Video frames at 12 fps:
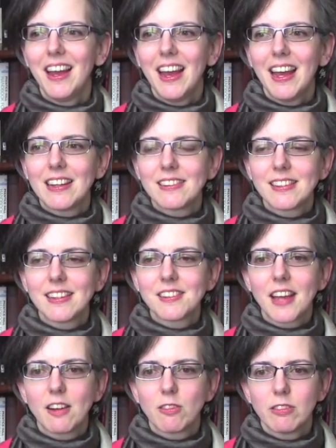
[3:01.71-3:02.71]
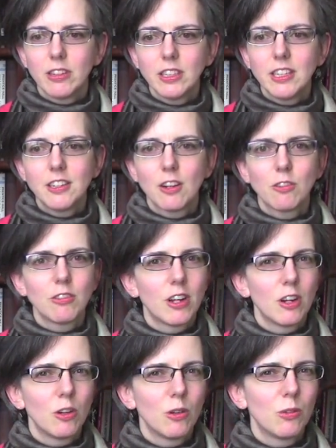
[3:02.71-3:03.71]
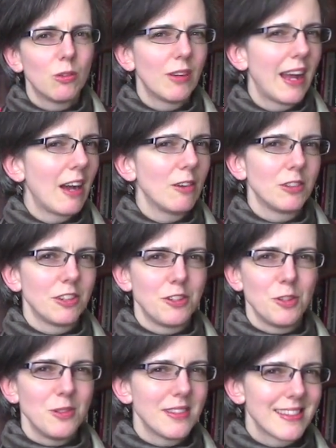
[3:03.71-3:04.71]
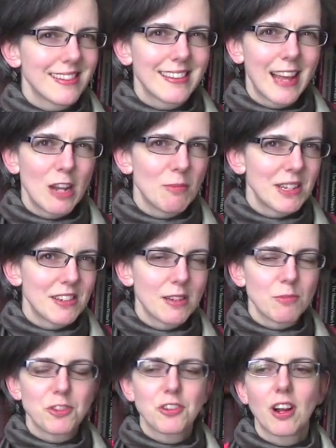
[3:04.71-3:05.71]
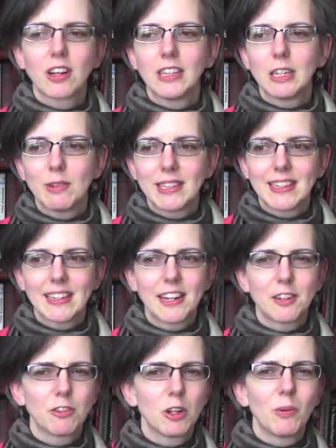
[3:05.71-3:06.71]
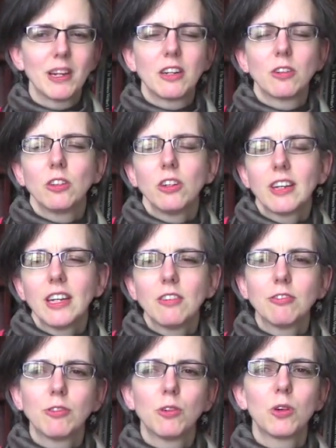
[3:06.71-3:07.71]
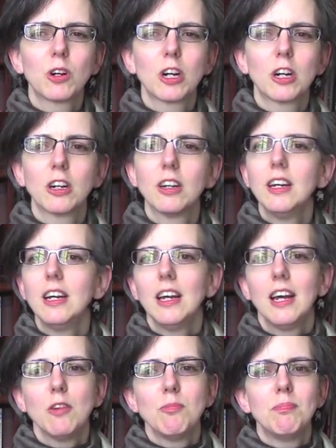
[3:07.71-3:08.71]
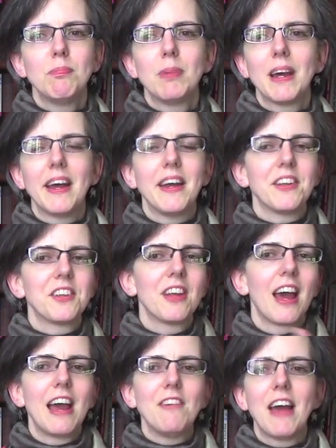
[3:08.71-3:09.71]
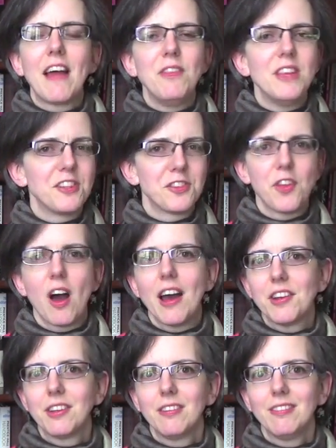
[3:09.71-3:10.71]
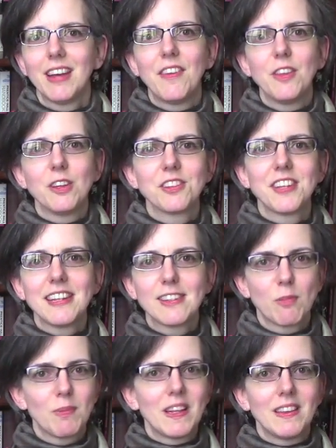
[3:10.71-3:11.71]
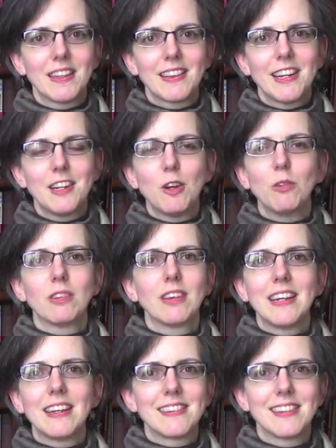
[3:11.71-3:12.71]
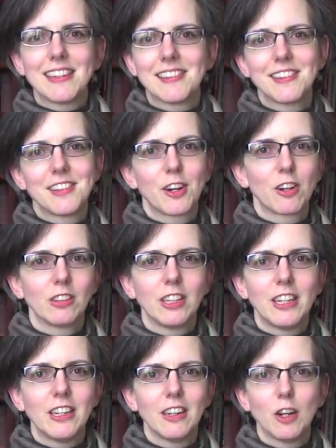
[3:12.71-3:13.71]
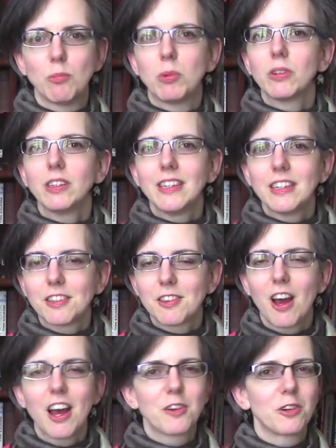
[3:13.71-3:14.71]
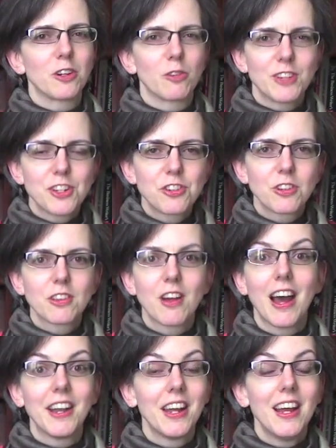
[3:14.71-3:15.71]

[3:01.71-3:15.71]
and says, I really don't know how to do this assignment, I'm struggling with it, I don't know what you're looking for, but I've had this thought. And they'll say something that they don't think is necessarily a brilliant thought or an original thought.